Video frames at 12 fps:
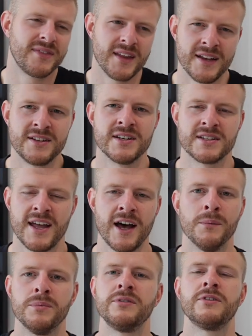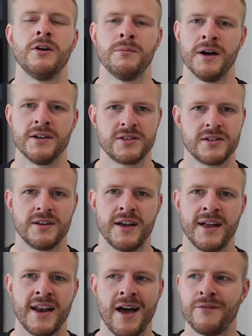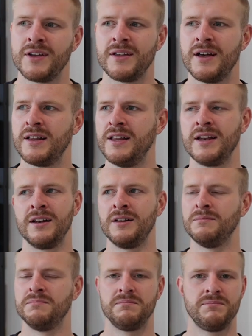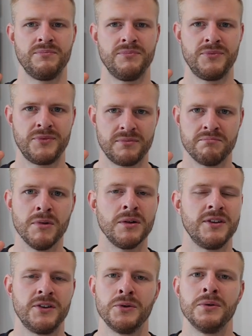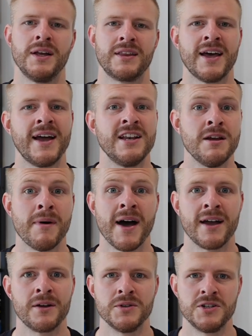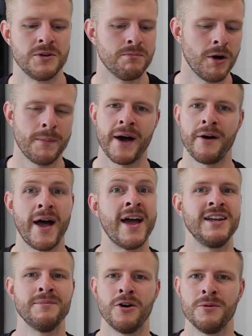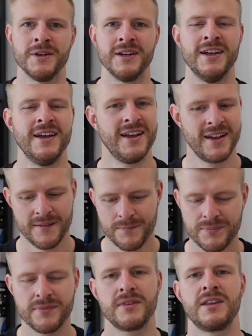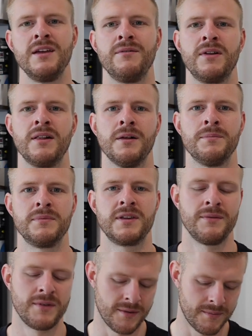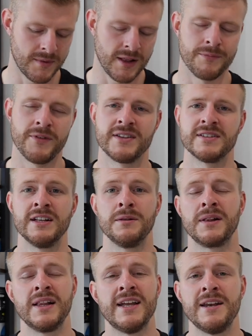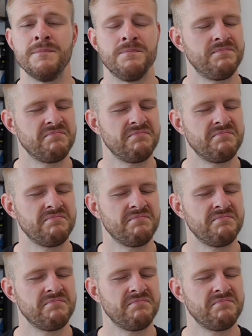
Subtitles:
it just helps so much. And having a little multi-tool like that in your bag, which you can pop out any moment, give your club face a little clean,